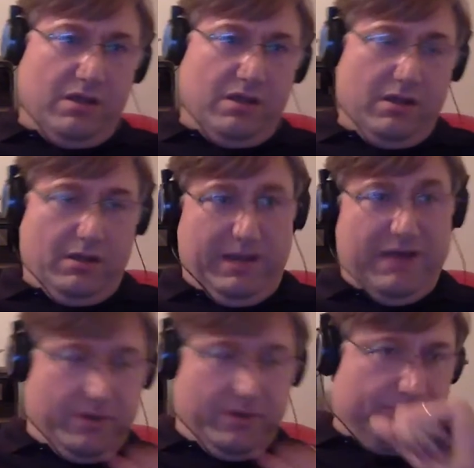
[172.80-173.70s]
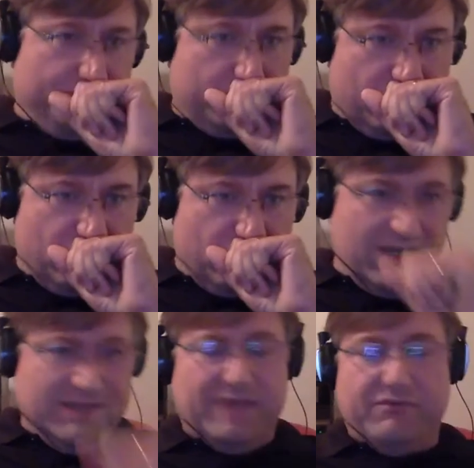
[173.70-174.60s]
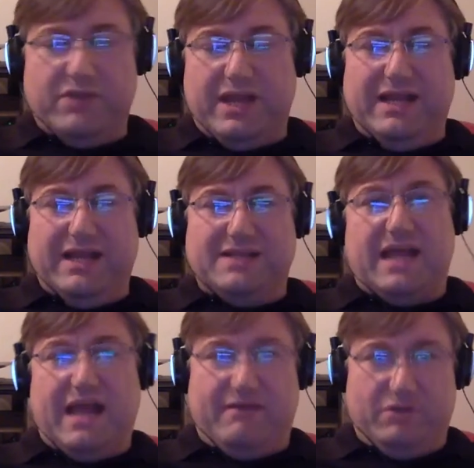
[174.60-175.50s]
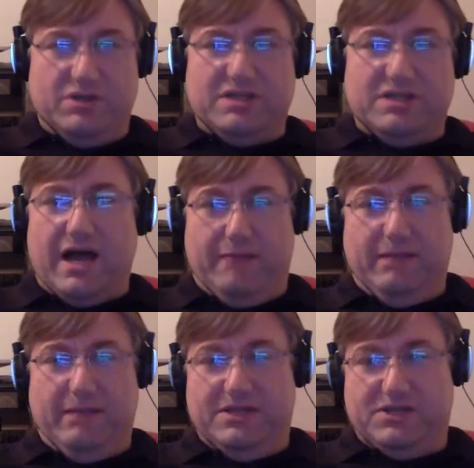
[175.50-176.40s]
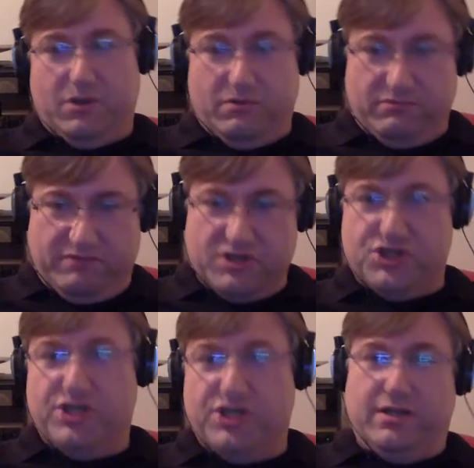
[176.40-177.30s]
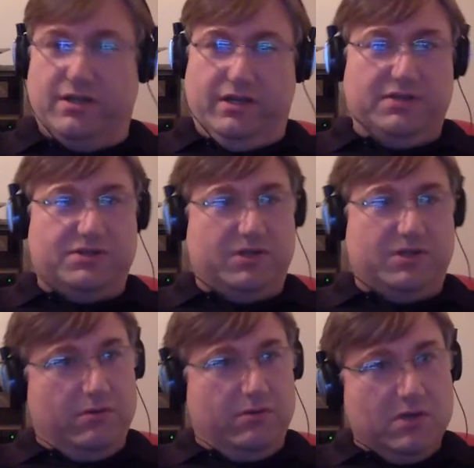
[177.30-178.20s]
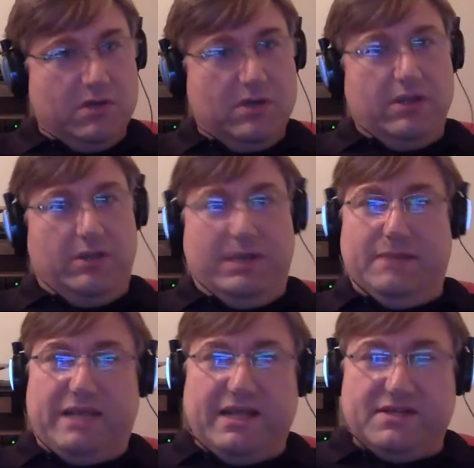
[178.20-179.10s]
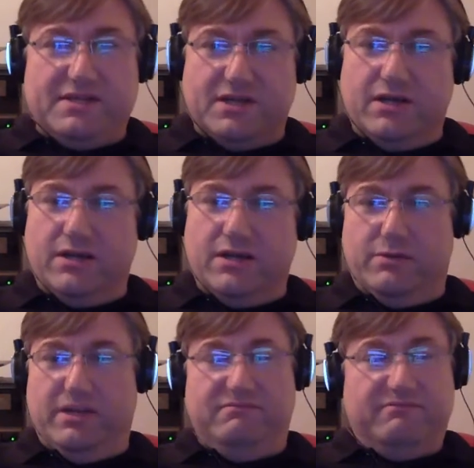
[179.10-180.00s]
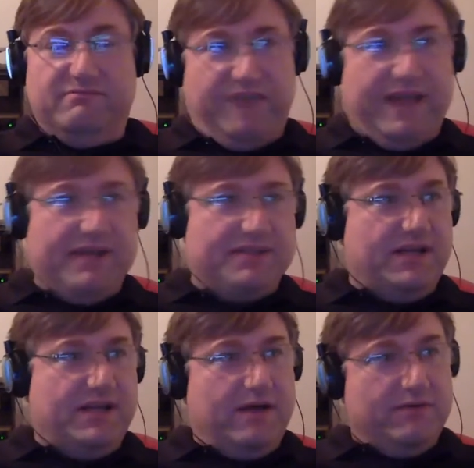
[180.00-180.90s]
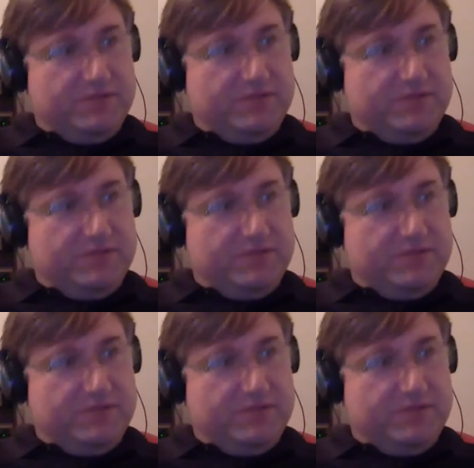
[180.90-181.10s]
about them, except for that he gets to have a good time. He gets to go fishing, and he gets to go eat pizza, read fantasy novels, and